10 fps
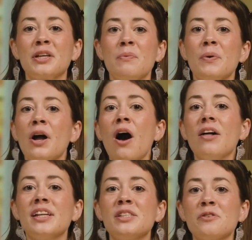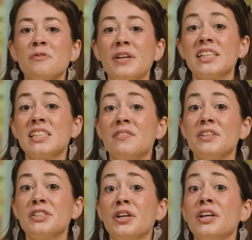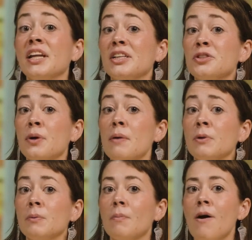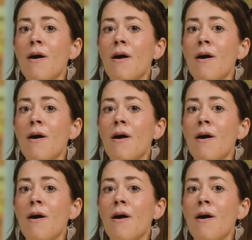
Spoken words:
at what holidays or fun activities could connect to your emblem.